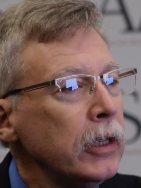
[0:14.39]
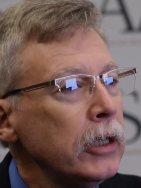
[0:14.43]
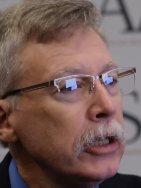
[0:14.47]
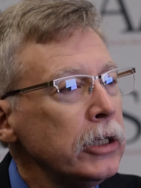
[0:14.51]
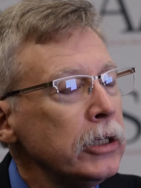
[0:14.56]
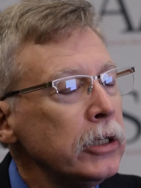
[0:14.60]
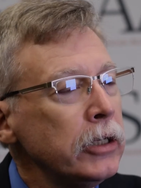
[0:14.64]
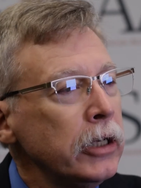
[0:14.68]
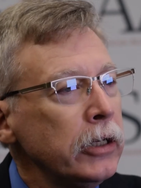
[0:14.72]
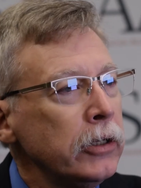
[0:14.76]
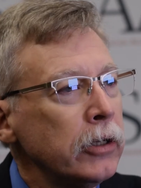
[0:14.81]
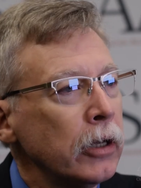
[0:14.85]

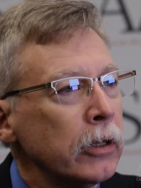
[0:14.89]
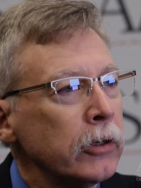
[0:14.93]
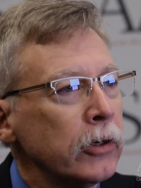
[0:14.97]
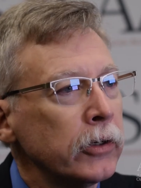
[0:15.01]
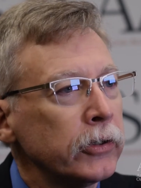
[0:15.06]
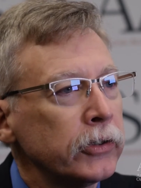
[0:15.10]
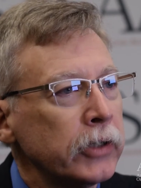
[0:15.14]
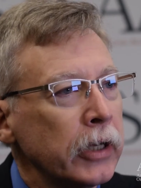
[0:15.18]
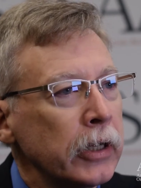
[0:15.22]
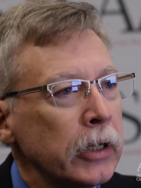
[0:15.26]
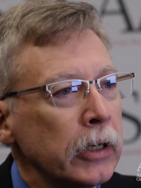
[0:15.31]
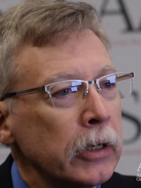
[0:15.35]
You need to
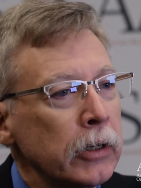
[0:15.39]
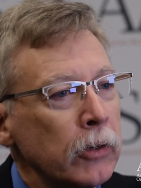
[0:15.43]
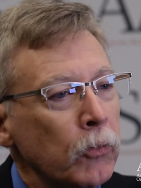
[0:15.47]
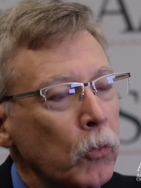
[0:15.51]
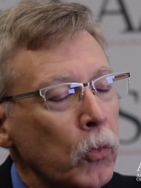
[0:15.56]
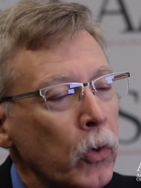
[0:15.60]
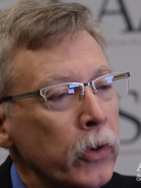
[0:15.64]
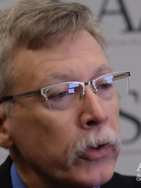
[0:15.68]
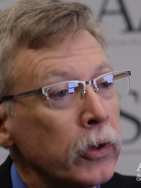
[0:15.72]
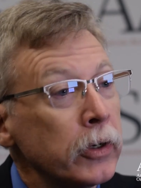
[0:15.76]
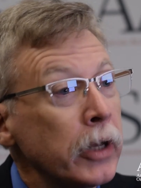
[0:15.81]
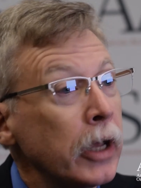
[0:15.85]
understand
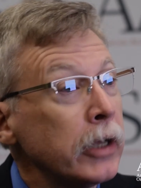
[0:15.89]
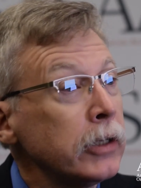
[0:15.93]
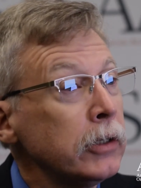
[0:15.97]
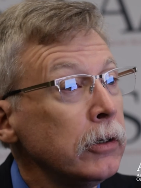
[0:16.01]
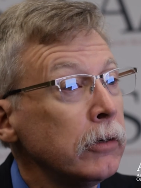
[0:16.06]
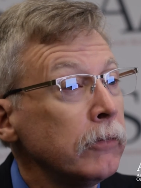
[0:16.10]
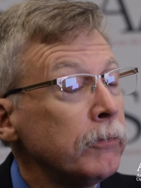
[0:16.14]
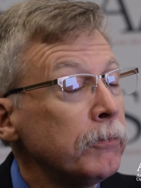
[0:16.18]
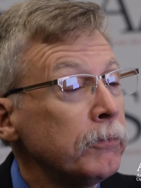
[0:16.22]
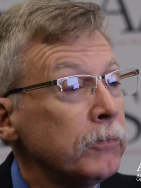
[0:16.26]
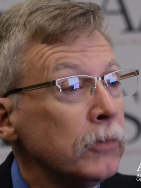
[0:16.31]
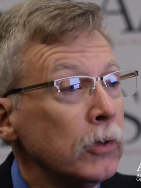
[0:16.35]
whether or not
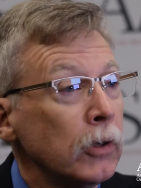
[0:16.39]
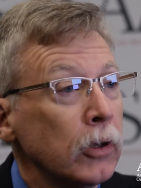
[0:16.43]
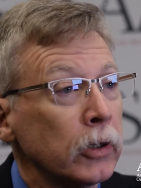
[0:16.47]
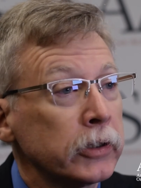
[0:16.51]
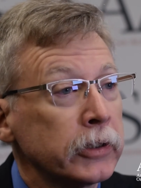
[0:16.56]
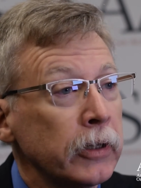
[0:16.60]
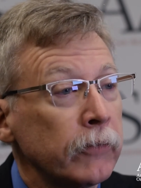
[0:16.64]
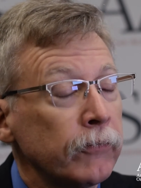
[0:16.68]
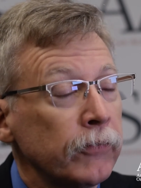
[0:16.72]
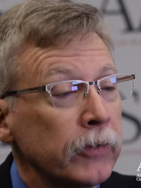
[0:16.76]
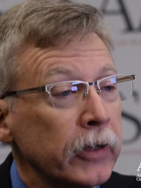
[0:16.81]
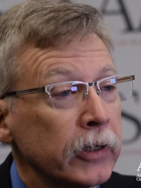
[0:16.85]
you've looked
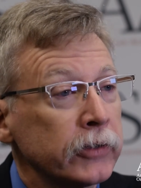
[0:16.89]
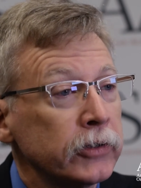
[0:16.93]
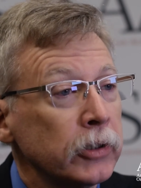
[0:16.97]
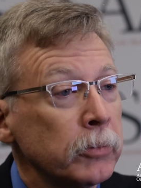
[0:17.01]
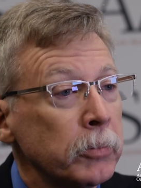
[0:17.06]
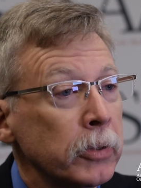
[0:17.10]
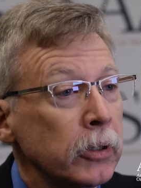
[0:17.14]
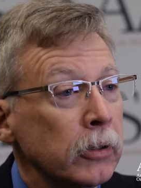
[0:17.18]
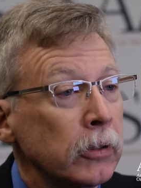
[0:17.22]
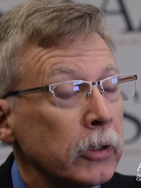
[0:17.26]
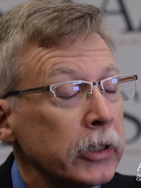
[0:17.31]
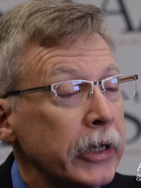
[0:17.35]
at
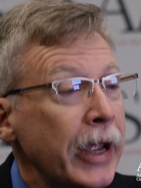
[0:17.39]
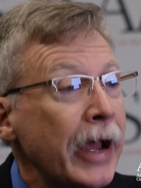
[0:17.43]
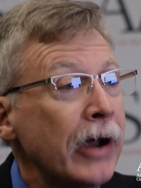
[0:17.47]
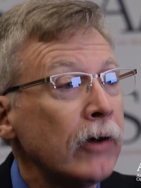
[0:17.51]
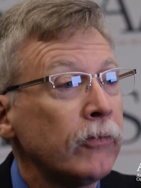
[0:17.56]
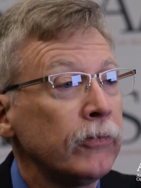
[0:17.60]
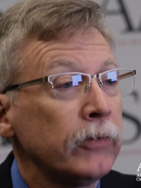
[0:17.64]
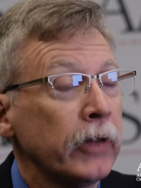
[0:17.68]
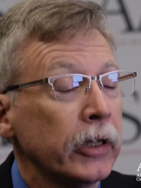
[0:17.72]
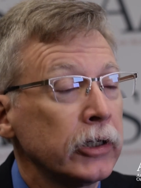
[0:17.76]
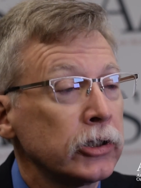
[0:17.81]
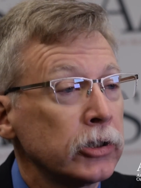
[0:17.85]
flexibility, how
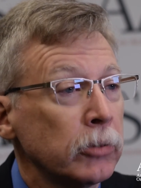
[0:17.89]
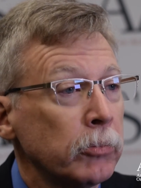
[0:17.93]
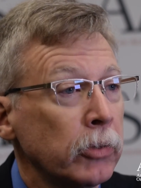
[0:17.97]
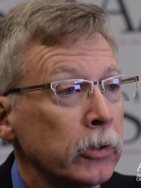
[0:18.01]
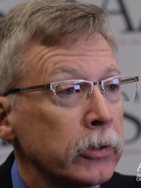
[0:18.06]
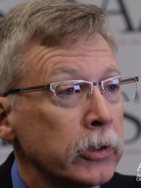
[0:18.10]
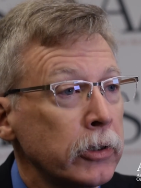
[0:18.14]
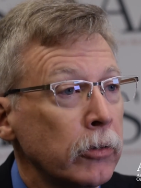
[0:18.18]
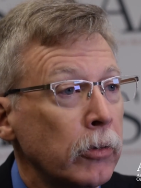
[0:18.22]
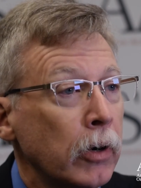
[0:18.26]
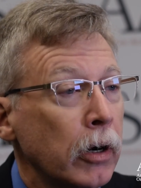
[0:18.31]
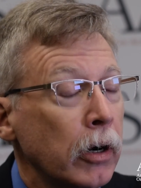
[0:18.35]
flexible
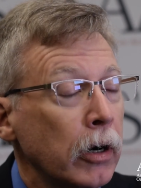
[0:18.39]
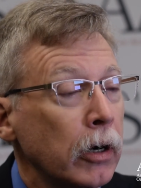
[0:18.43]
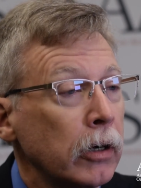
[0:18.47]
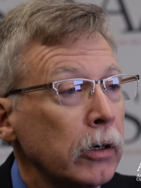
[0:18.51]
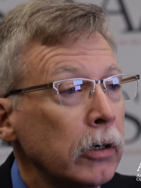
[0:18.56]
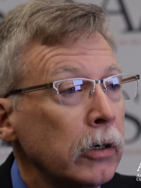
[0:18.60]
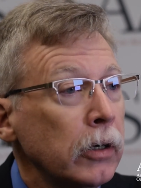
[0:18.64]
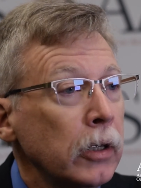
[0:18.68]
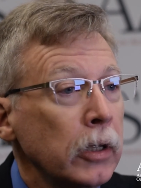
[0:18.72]
you are.